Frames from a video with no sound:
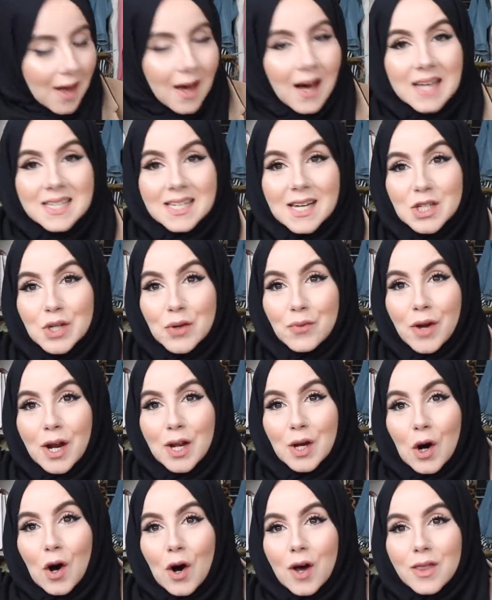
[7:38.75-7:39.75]
I was actually
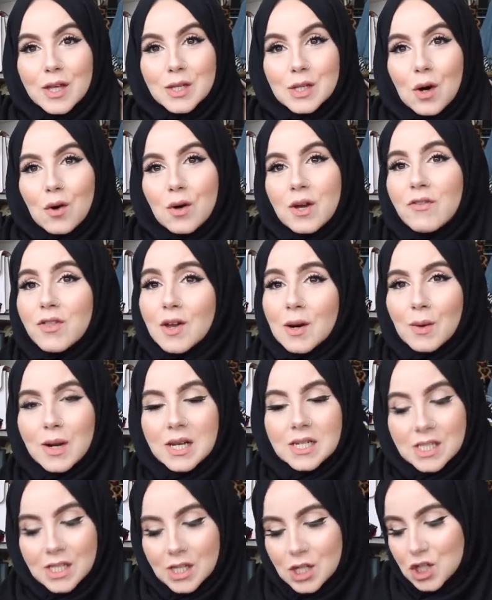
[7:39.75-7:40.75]
really hot in this coat, even though I'm in
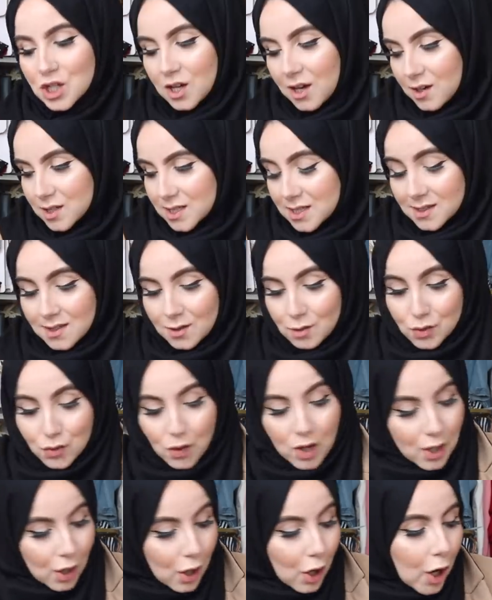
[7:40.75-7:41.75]
a t-shirt, it was
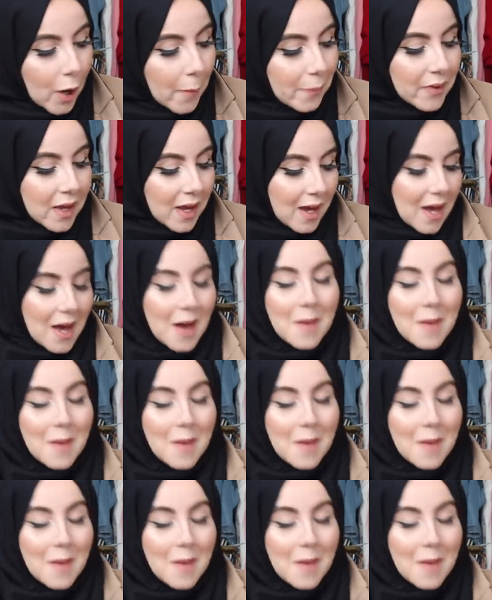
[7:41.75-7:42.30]
really hot.